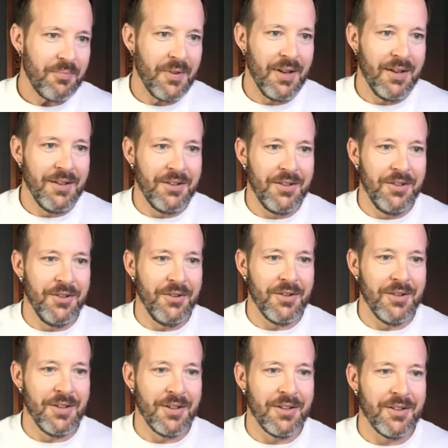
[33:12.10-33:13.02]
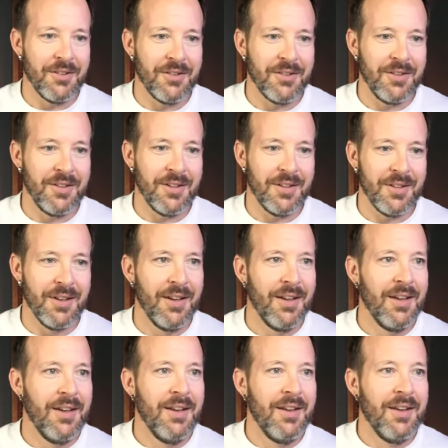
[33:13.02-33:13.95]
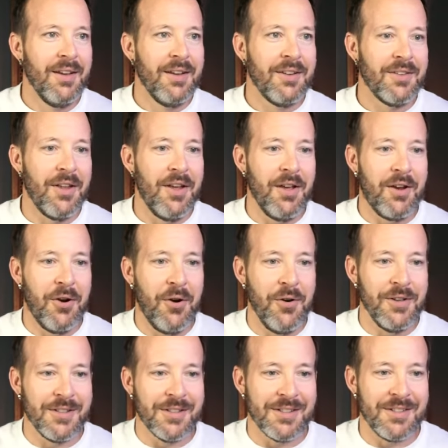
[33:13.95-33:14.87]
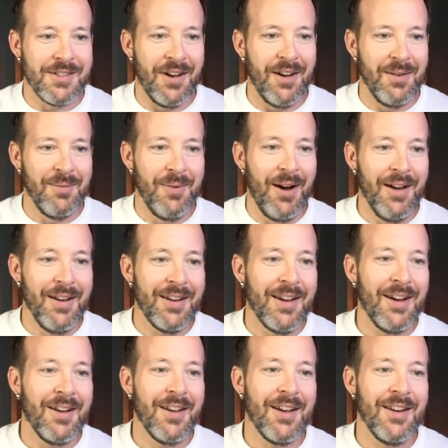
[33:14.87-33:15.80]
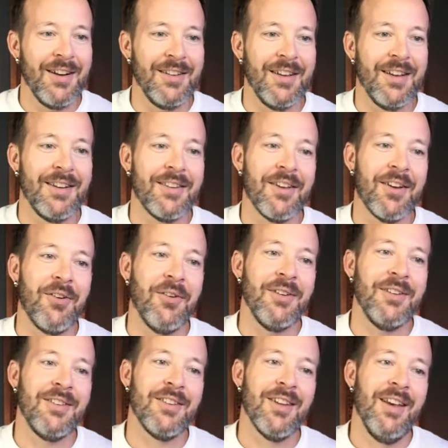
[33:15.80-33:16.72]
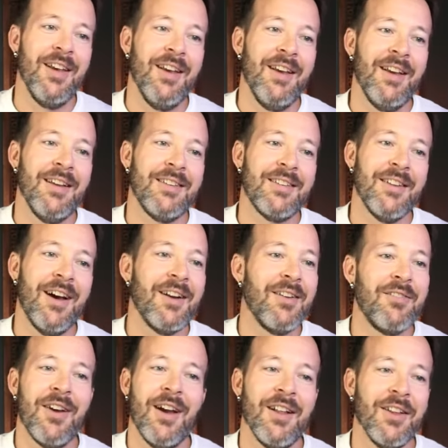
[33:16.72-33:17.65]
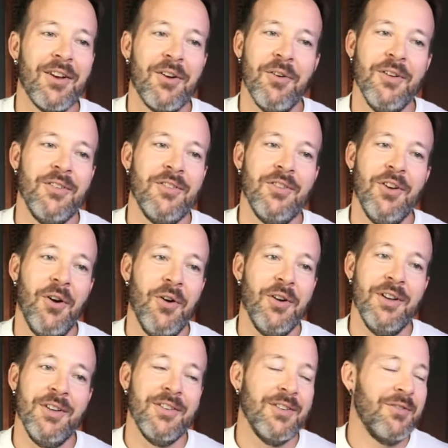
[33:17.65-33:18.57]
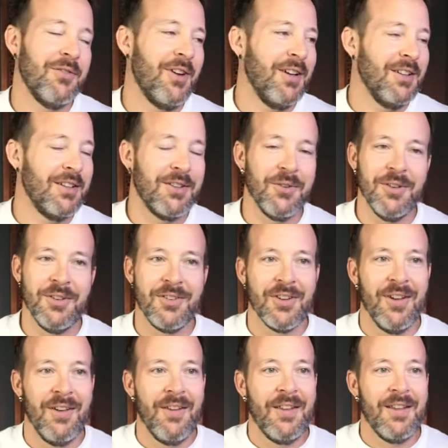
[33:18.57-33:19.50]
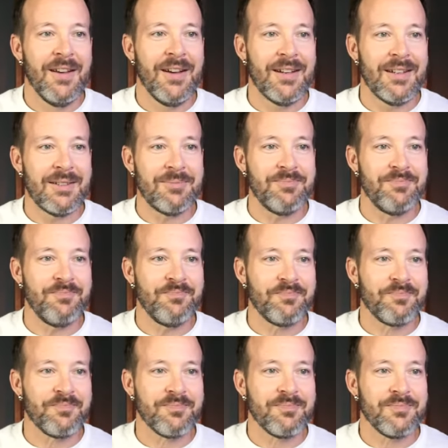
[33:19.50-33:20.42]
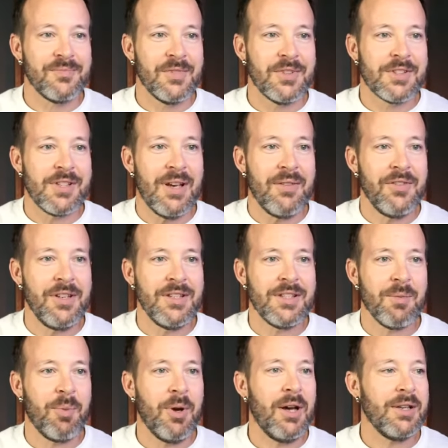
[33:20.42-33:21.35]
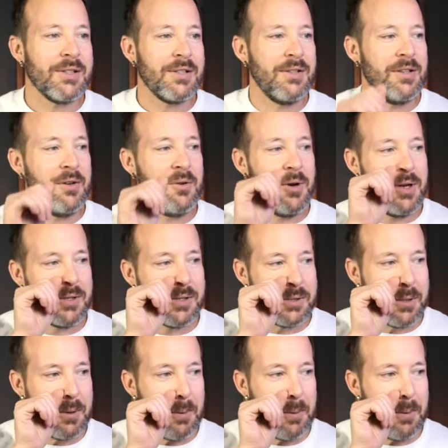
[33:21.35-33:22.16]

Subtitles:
the quiz is dumb. I kind of like the quiz. It's not a valid quiz. No, it isn't a valid quiz. 70 is a pass in the US.